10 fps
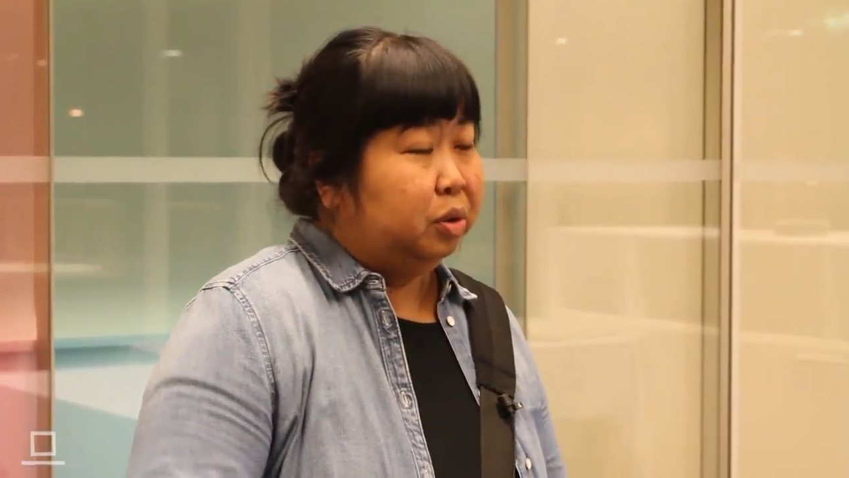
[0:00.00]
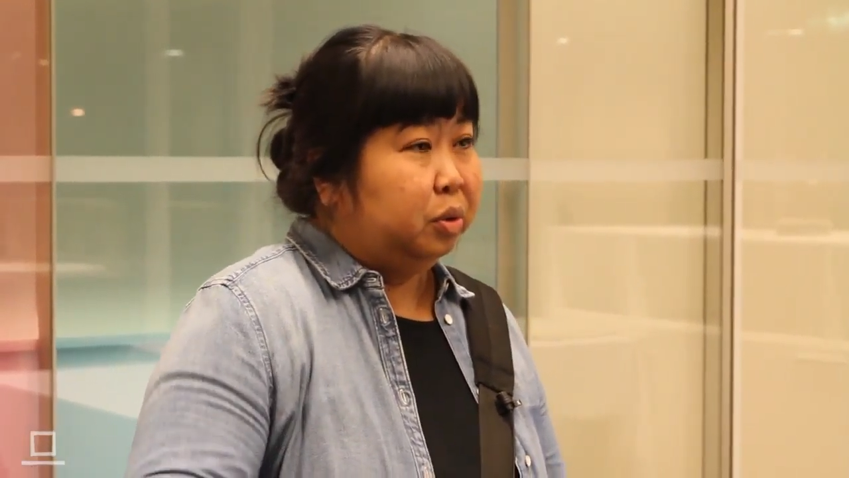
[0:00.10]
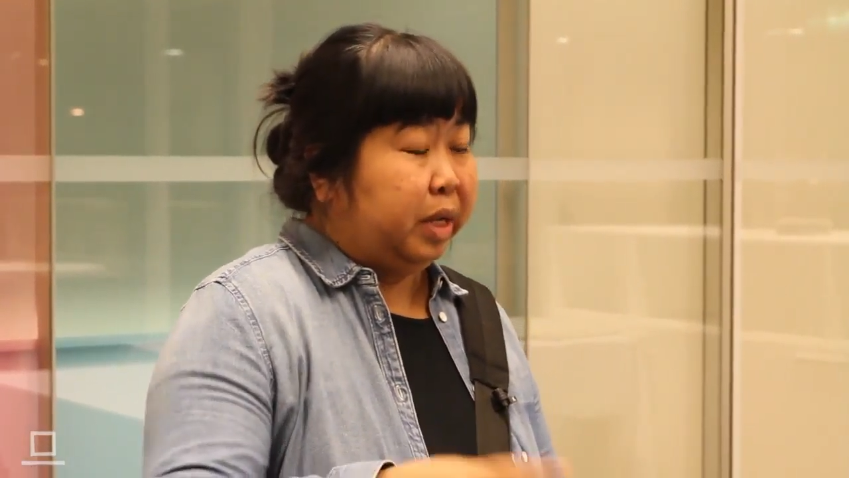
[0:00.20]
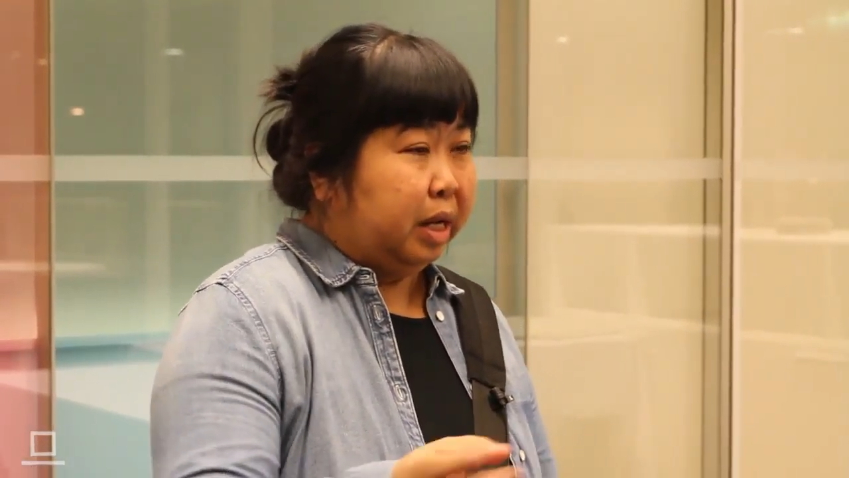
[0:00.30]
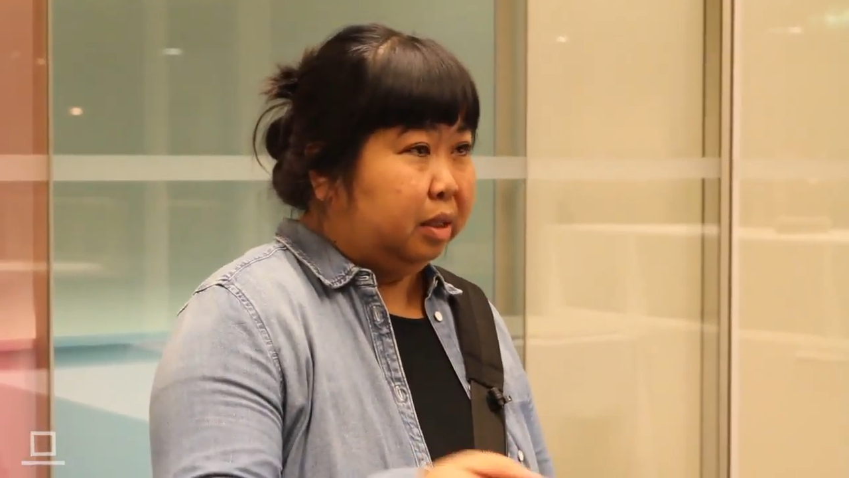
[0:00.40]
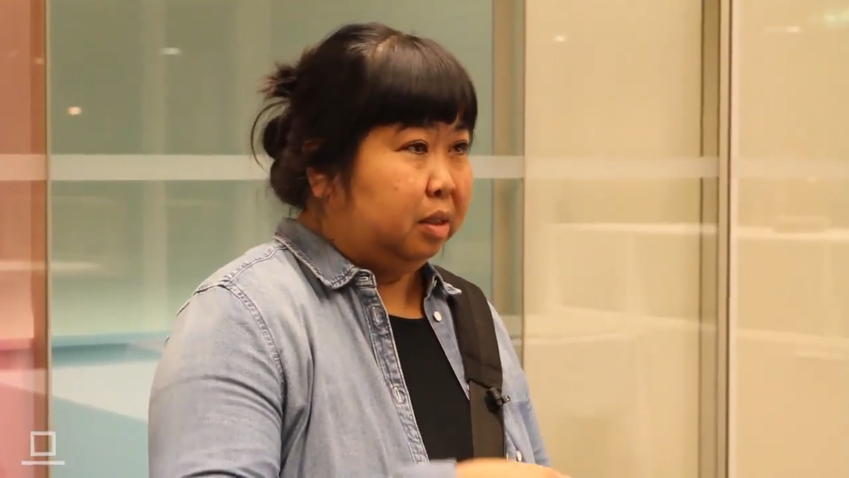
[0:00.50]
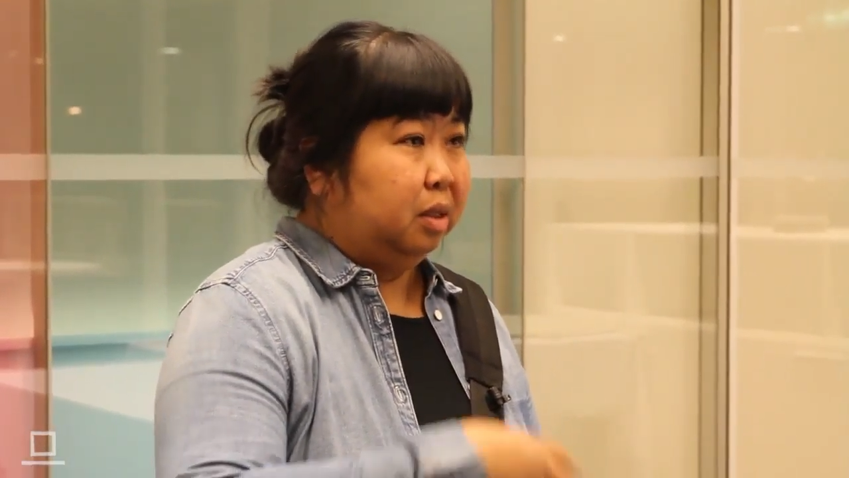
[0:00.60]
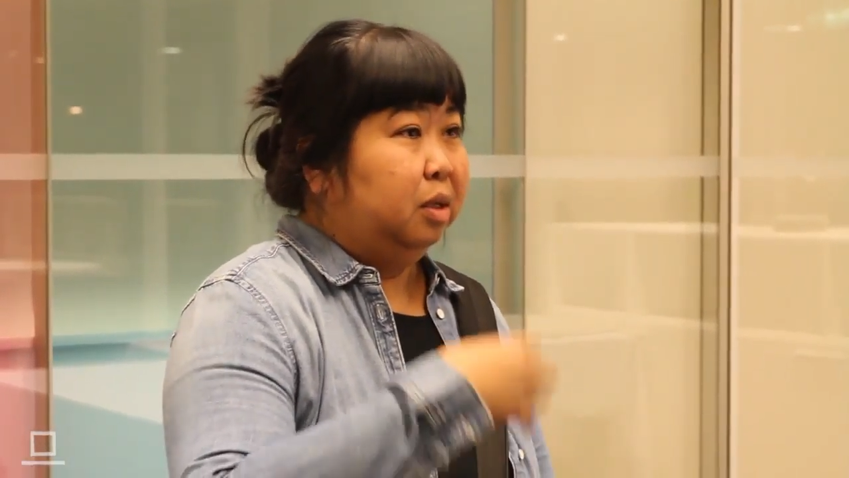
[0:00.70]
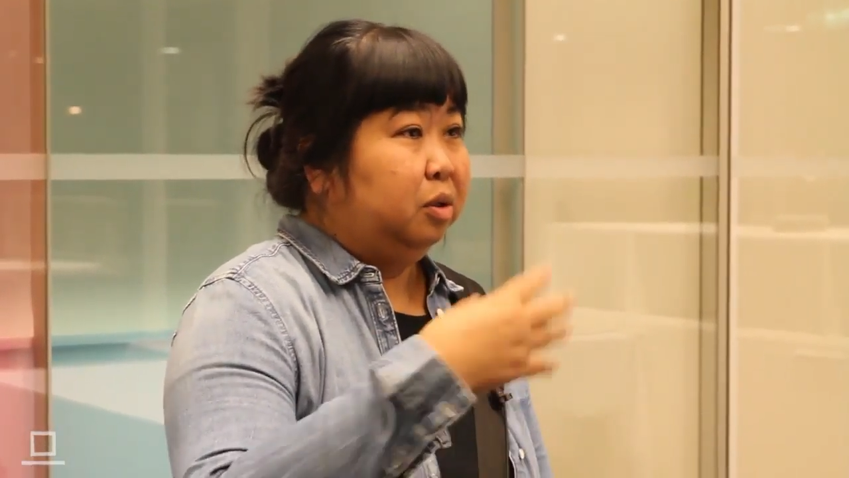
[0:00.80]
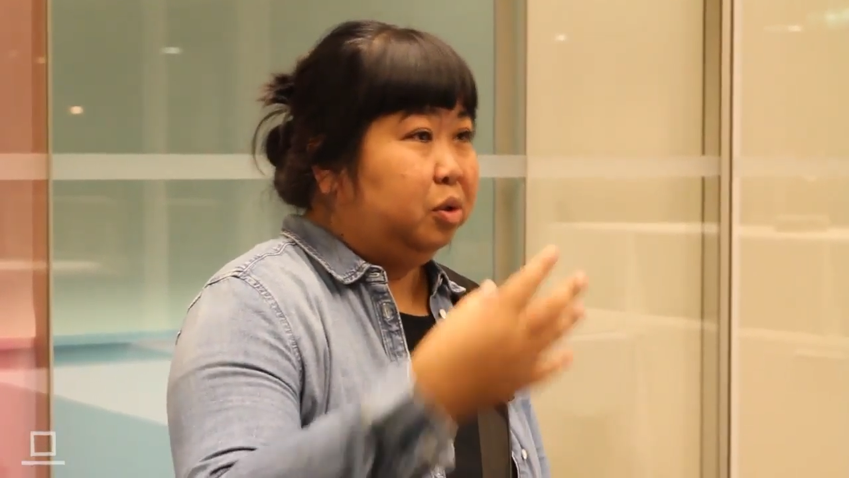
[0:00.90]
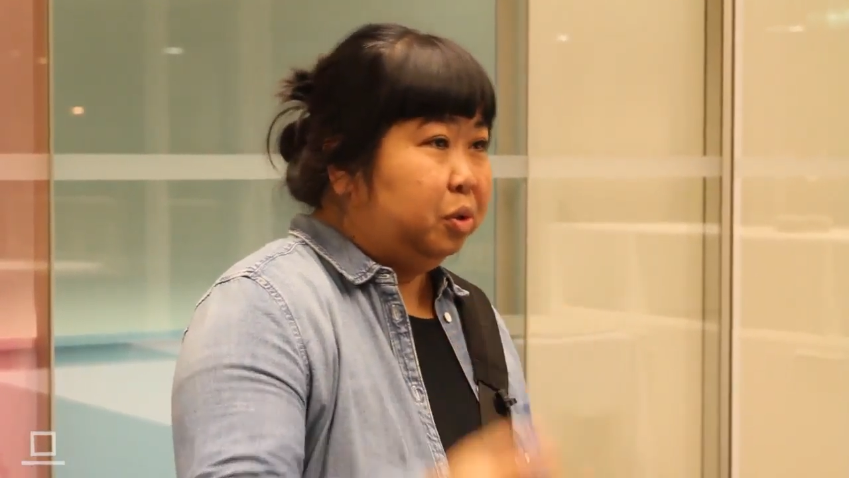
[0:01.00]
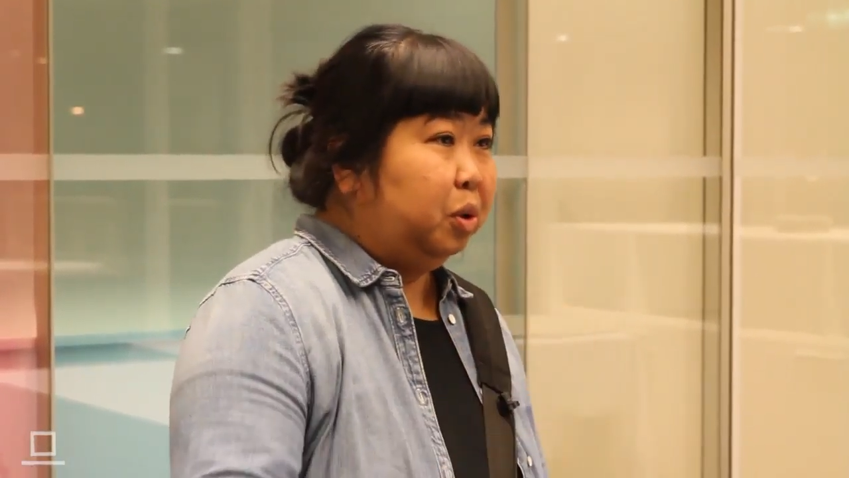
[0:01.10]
to get to